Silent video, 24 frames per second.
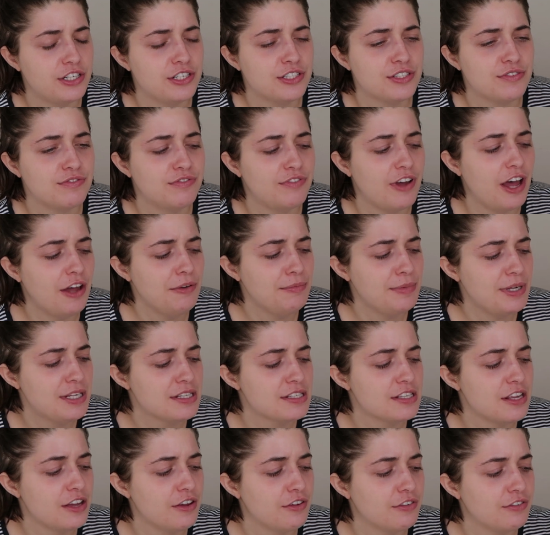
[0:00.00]
I just found
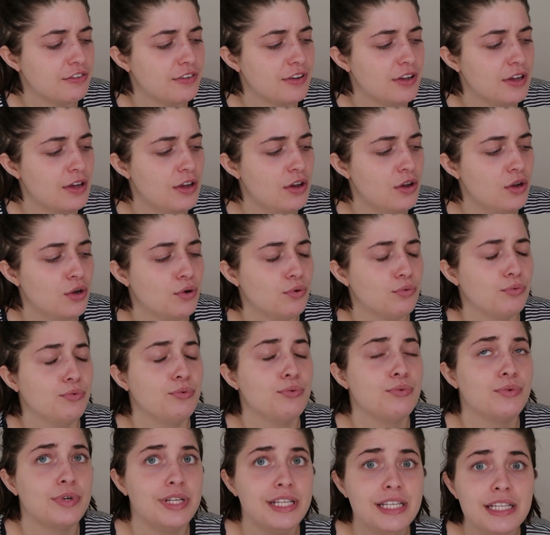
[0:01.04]
myself
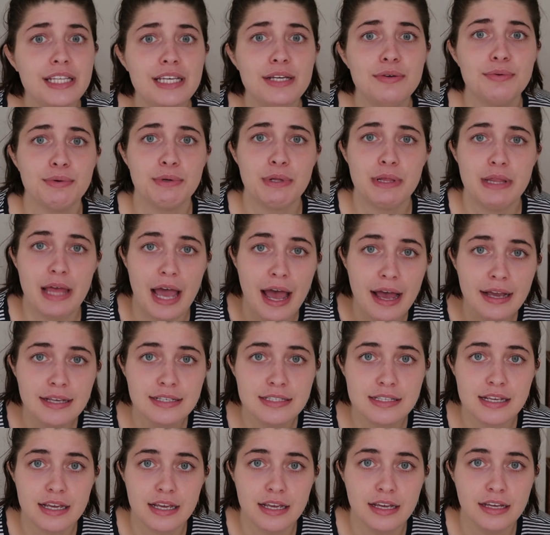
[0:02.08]
really
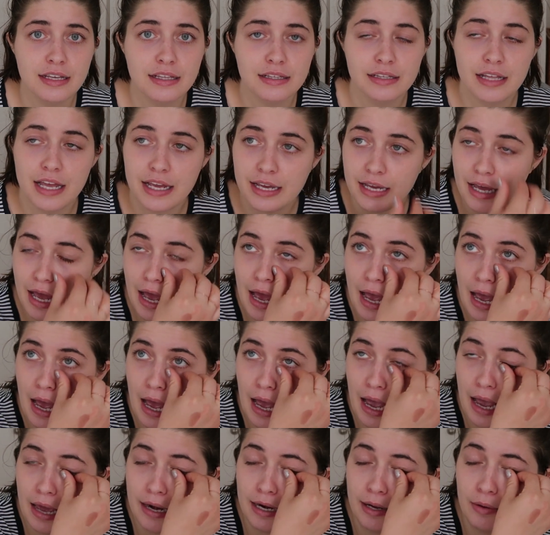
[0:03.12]
relaxing. Like,
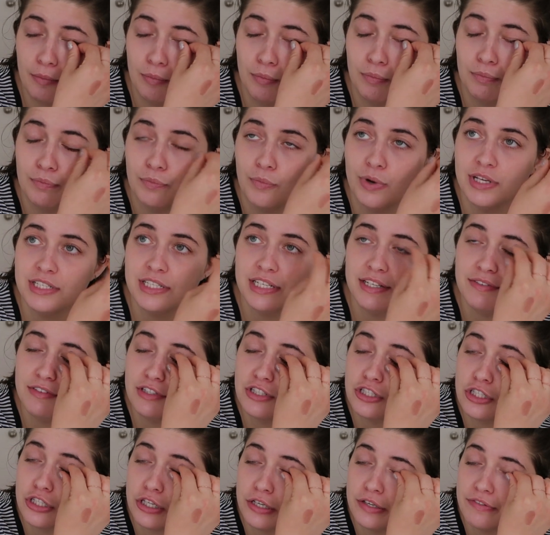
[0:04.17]
and I wasn't
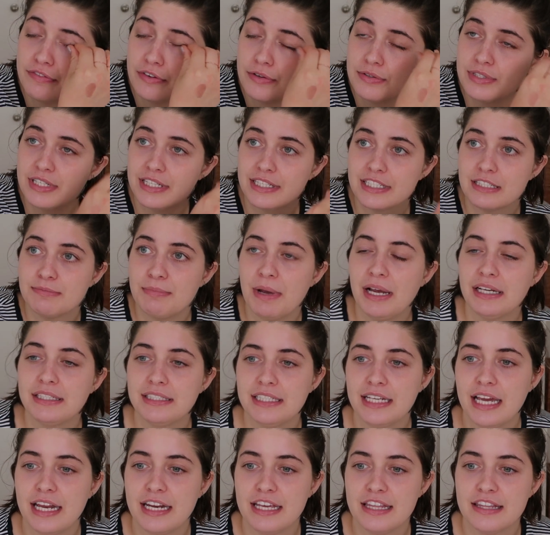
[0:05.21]
even sure if I was
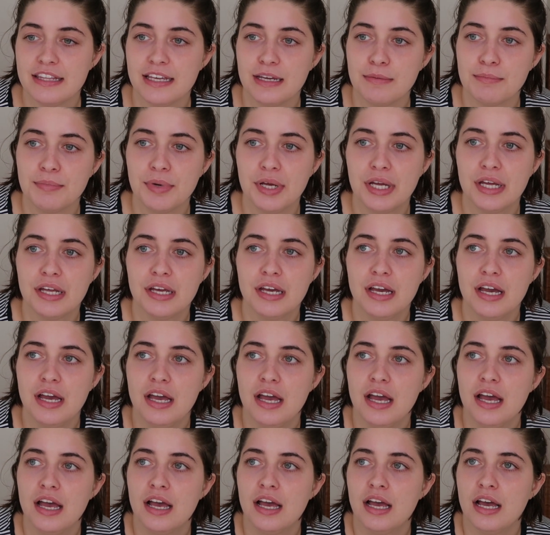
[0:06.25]
expecting anything, but
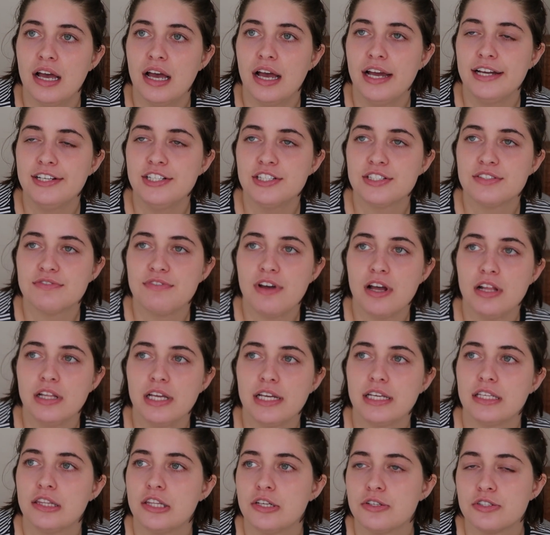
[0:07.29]
I just felt
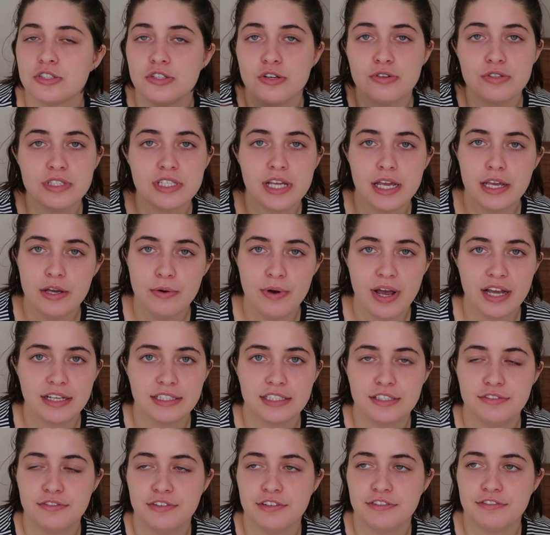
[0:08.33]
like there's no
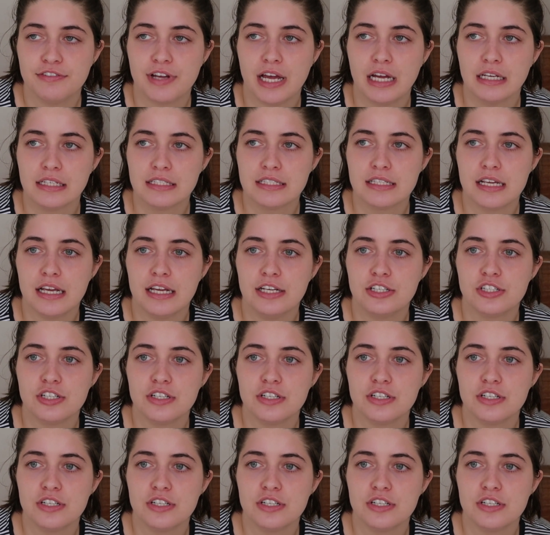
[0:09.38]
psychoactive effects.